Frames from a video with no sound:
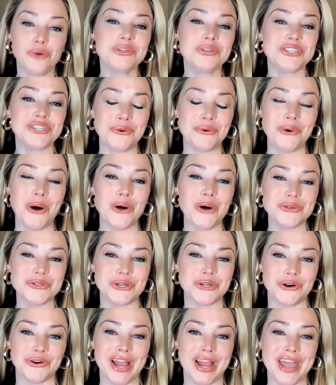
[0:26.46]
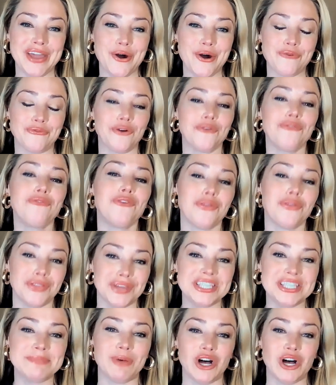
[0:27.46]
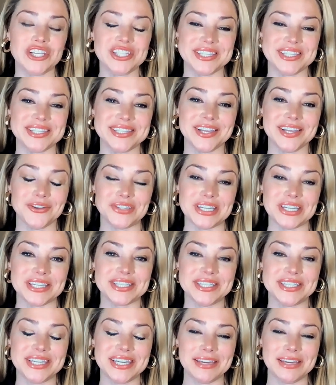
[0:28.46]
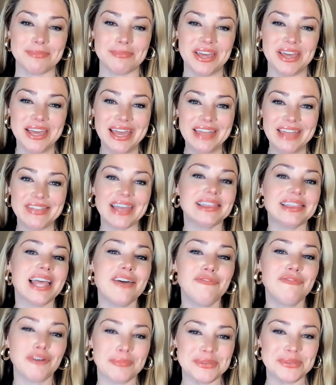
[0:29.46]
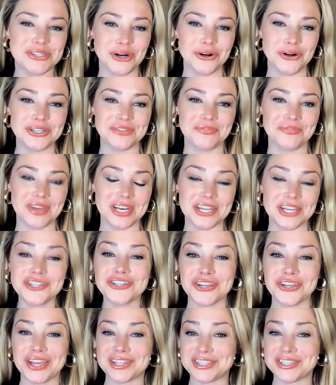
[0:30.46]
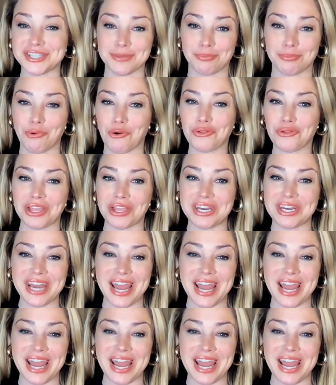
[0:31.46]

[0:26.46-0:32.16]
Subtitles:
was no all-star hangover for this Boston Celtics team. They led from start to finish against the Brooklyn